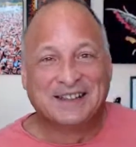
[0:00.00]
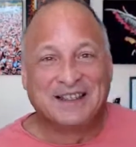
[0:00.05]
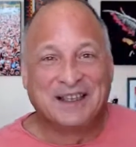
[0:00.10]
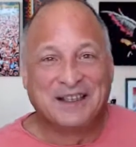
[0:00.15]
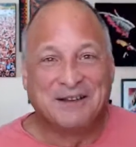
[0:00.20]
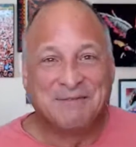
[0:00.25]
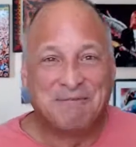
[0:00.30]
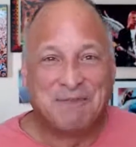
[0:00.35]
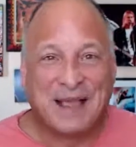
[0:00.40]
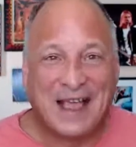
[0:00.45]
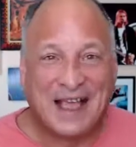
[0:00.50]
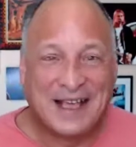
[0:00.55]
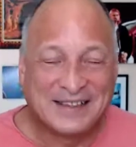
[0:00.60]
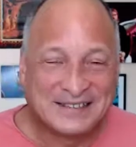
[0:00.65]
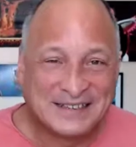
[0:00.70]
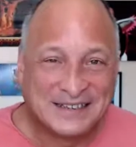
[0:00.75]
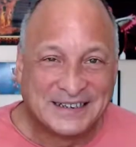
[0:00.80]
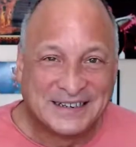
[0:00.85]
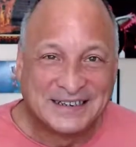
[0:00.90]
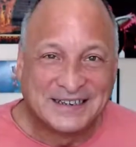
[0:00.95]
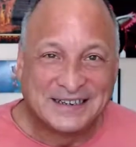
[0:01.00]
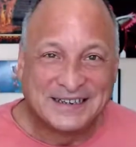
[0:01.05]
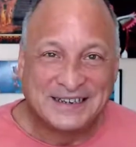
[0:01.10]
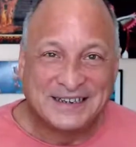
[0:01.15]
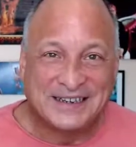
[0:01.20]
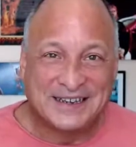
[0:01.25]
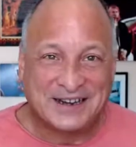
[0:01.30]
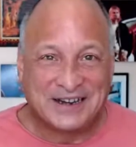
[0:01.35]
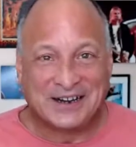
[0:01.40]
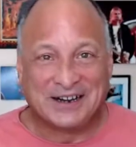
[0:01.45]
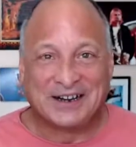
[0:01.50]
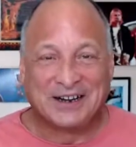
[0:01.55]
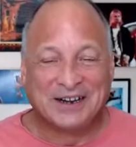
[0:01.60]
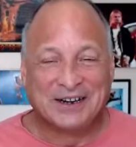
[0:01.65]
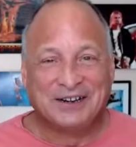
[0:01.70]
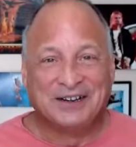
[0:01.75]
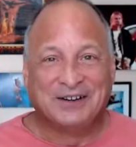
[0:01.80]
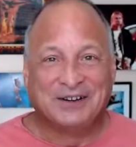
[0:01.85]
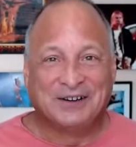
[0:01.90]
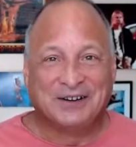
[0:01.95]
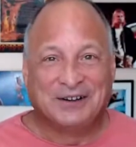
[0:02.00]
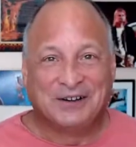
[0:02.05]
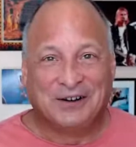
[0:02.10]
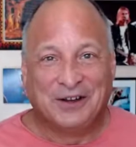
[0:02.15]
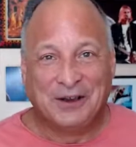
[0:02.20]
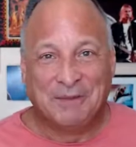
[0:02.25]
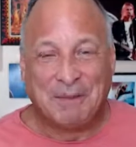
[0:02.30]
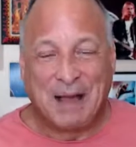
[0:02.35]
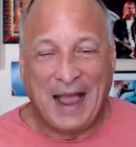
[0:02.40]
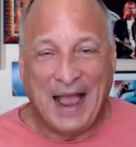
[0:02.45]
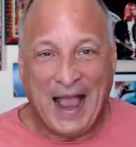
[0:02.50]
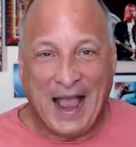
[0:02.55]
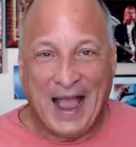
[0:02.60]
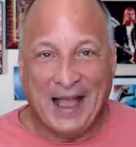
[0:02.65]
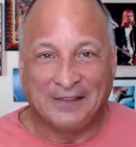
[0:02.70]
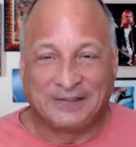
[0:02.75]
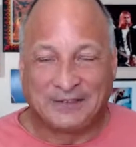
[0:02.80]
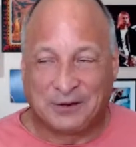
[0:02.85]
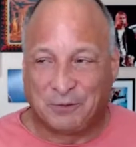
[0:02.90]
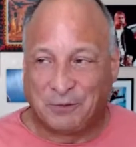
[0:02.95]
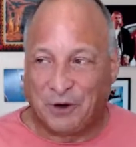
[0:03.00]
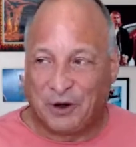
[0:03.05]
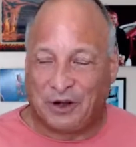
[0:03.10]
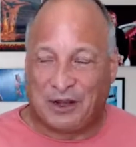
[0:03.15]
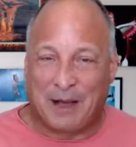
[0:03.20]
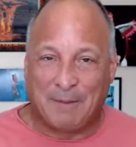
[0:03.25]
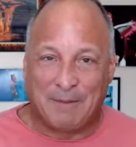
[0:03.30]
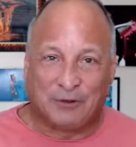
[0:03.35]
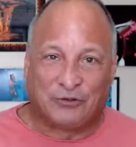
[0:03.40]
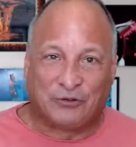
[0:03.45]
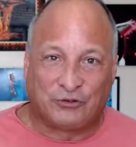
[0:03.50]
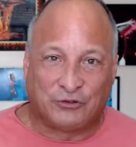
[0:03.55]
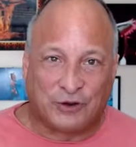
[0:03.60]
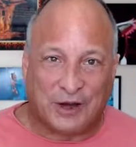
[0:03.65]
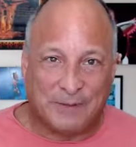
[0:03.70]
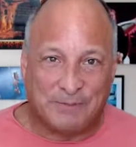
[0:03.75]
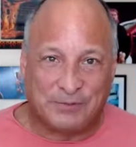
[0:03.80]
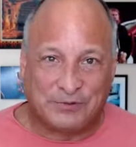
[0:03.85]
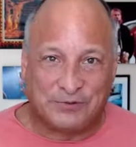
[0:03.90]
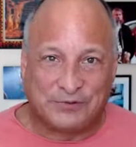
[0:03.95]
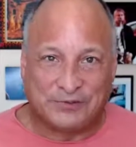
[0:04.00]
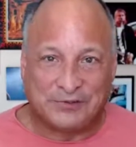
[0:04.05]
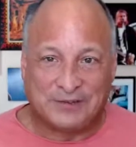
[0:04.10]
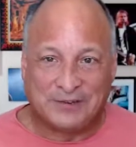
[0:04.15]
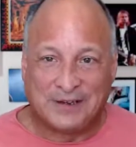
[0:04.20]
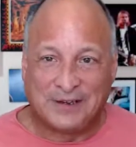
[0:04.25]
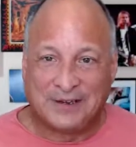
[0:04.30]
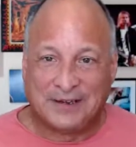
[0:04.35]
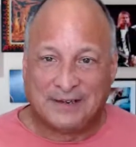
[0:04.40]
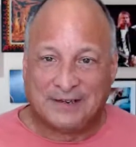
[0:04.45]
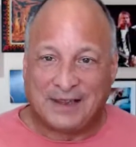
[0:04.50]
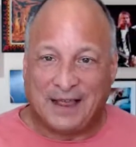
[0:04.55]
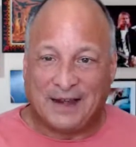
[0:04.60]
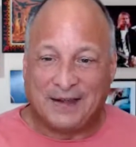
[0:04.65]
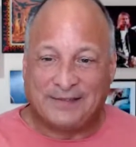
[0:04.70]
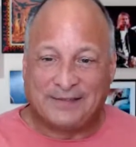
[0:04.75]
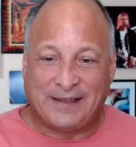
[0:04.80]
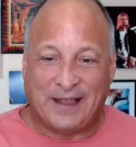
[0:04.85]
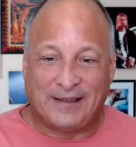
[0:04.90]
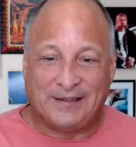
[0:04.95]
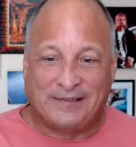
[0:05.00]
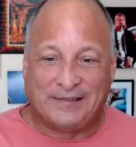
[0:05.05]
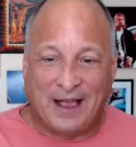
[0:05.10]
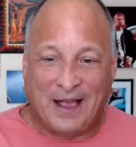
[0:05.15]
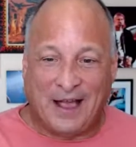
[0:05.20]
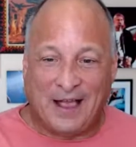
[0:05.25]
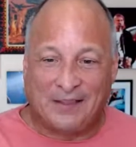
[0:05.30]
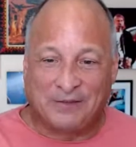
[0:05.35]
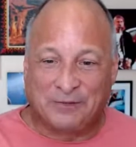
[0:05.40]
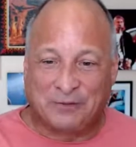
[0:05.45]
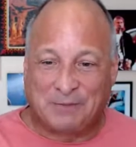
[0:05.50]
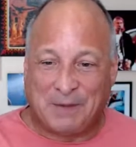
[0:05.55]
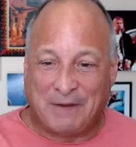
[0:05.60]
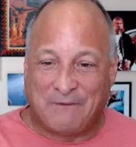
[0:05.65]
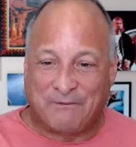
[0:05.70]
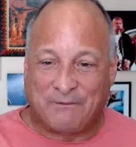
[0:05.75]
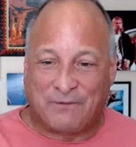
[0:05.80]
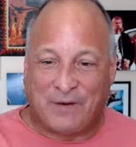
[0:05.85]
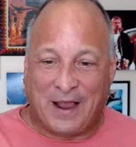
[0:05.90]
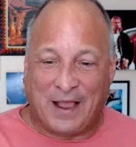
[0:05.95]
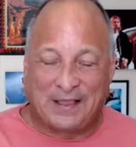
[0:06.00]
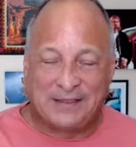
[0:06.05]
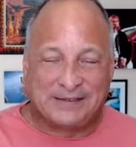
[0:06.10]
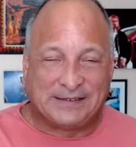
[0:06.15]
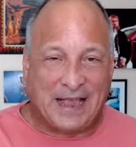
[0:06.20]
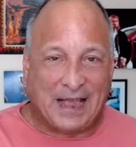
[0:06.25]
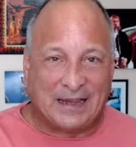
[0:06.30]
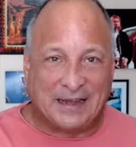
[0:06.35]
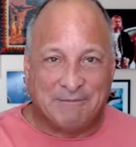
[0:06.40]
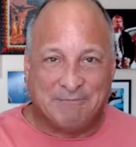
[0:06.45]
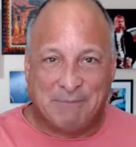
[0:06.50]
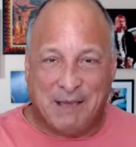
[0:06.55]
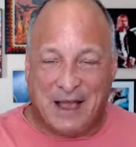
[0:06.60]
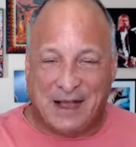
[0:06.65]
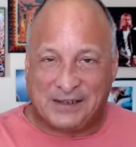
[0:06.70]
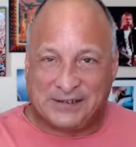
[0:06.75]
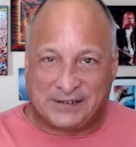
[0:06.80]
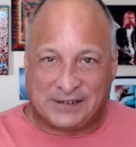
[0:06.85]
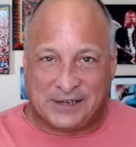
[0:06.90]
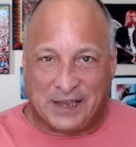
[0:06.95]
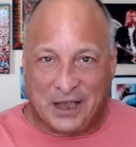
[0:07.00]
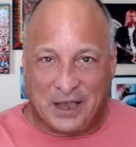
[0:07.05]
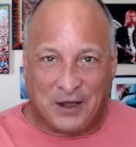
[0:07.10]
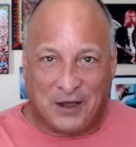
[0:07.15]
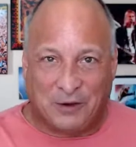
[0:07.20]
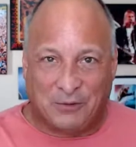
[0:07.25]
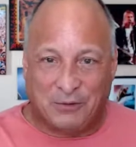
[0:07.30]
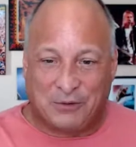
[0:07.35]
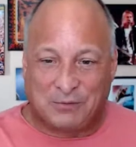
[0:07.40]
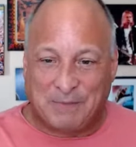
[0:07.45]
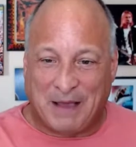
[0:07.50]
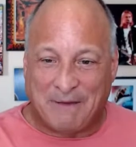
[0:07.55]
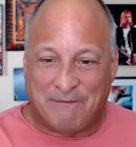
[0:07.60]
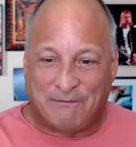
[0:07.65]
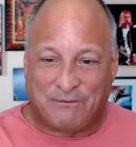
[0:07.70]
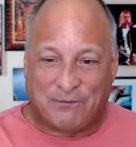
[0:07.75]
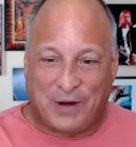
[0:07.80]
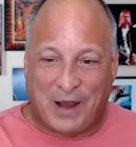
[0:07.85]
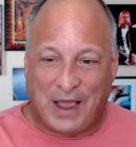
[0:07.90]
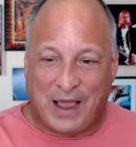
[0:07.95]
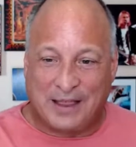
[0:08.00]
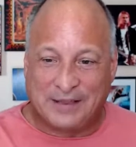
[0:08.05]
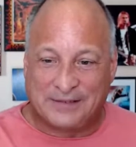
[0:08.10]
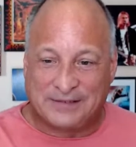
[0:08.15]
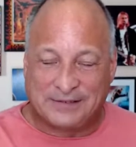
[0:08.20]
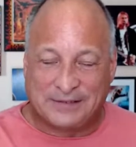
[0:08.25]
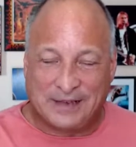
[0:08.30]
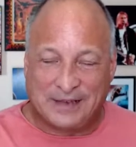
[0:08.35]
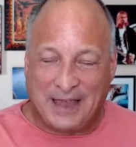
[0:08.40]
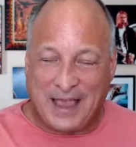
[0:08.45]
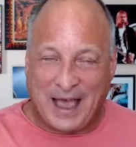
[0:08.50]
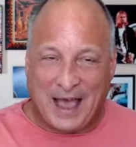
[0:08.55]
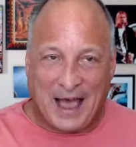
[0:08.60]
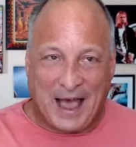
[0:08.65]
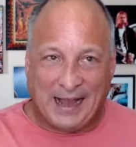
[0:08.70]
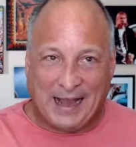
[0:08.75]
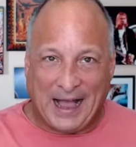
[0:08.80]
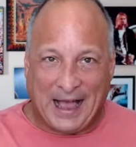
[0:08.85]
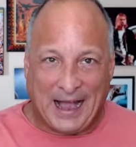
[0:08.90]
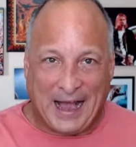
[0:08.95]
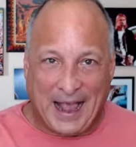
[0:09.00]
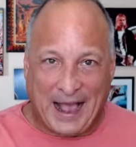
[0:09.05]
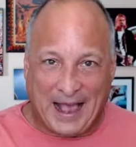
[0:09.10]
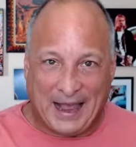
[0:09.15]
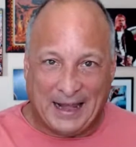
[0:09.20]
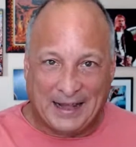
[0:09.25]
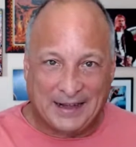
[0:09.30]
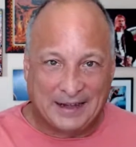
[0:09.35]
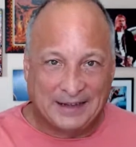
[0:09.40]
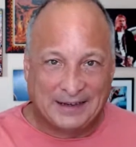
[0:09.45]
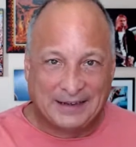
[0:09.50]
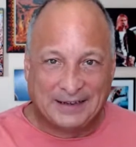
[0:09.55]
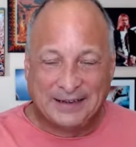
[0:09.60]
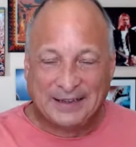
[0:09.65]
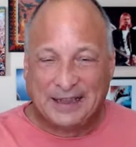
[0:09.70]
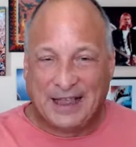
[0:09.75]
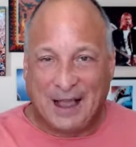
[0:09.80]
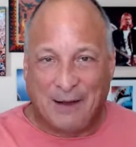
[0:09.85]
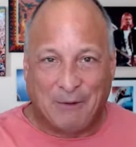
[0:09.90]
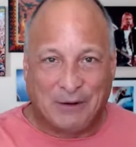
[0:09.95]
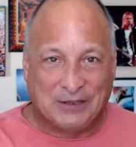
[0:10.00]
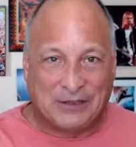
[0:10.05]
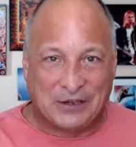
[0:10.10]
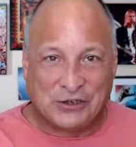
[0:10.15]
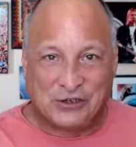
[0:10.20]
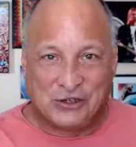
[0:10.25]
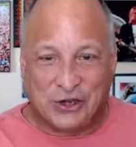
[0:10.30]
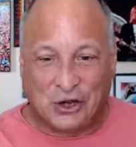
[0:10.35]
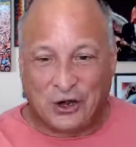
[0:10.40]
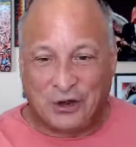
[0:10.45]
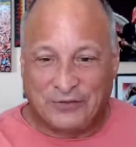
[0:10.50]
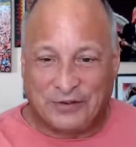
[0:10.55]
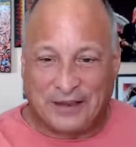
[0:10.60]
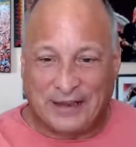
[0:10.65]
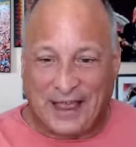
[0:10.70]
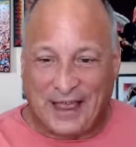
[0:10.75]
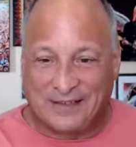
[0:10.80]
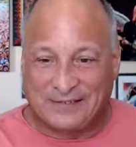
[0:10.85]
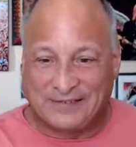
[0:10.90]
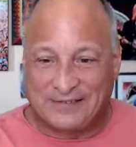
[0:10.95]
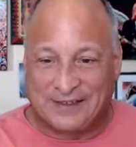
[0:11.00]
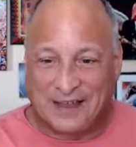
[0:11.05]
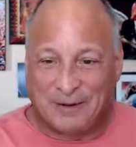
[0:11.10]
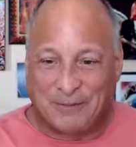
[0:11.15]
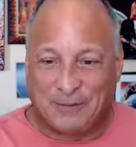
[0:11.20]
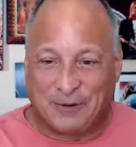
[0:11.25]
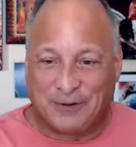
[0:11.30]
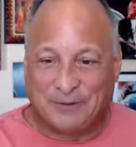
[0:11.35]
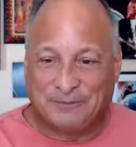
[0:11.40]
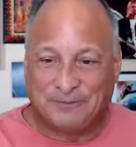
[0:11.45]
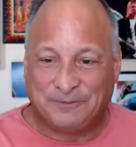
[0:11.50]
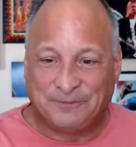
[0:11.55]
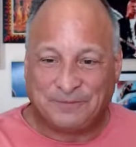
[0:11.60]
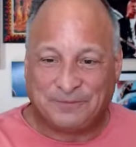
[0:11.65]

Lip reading: the past year on my ass. There were a couple trips down to St. John's with my friends, down to Mexico with my friends. Yeah, I got out. I went to Jersey last summer.